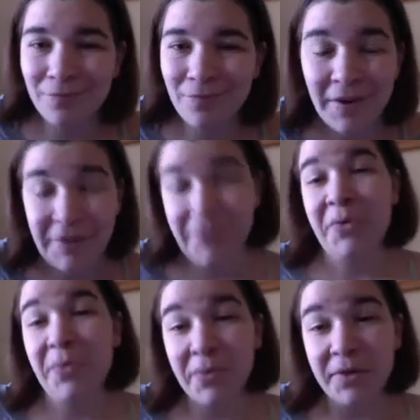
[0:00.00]
I don't
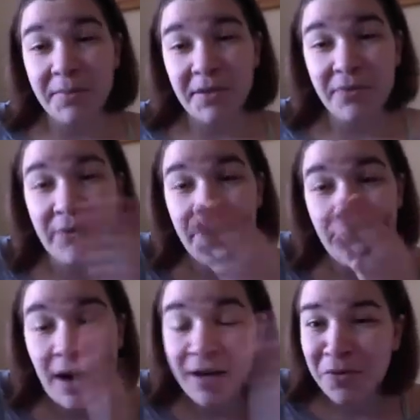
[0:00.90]
know what works best for you.
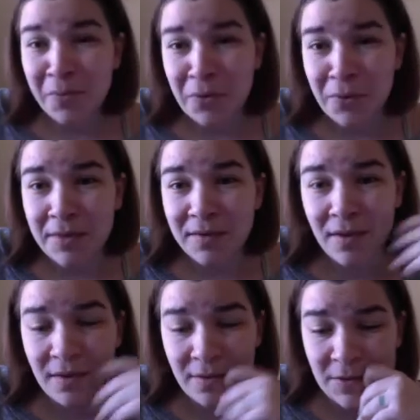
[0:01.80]
I do it both ways,
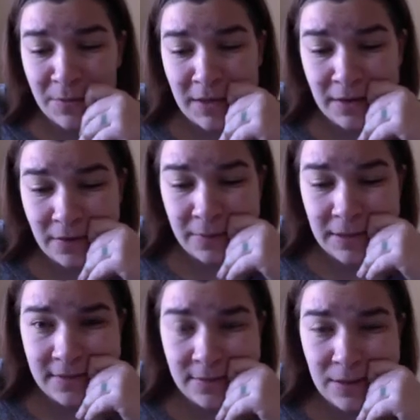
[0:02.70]
depending on the
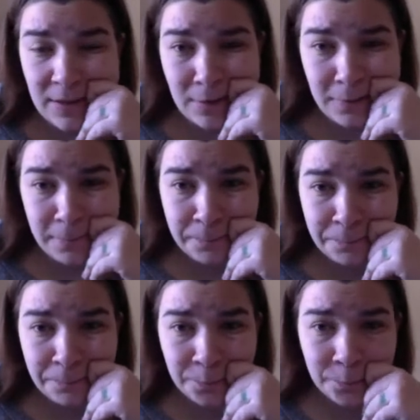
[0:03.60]
piece, depending on
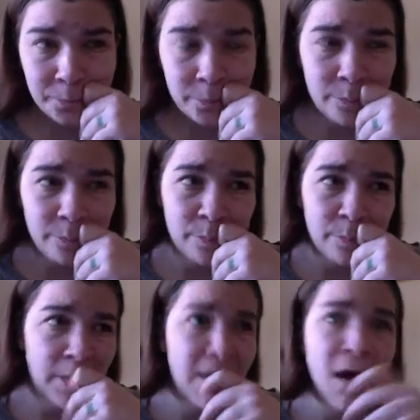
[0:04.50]

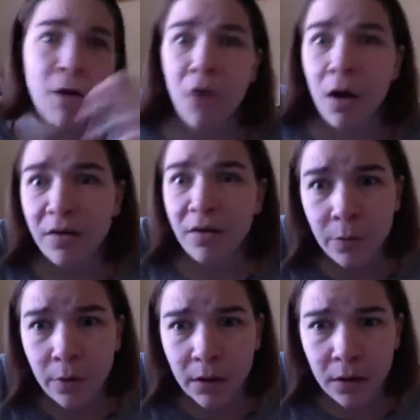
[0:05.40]
how long I've been
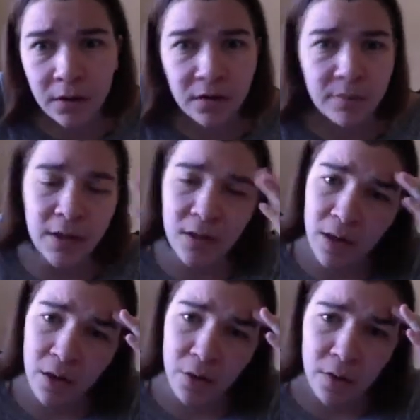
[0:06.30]
working on it, depending
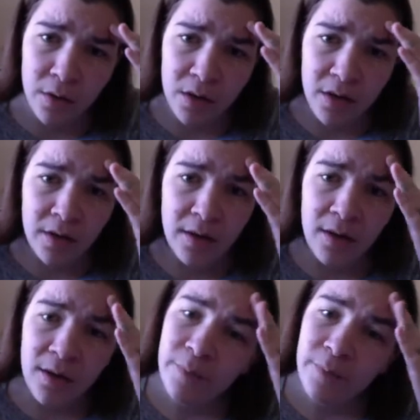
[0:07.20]
how
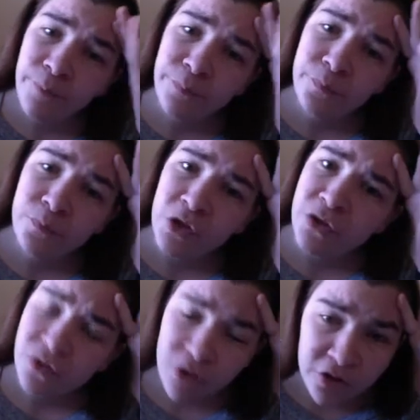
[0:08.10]

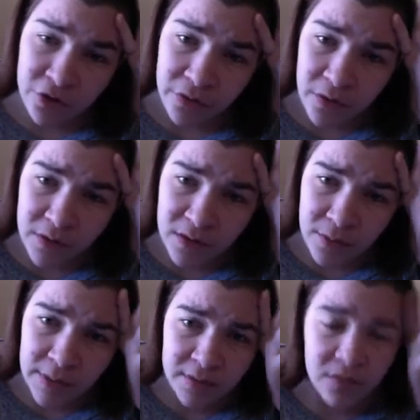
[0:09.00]
much structure there is to the piece.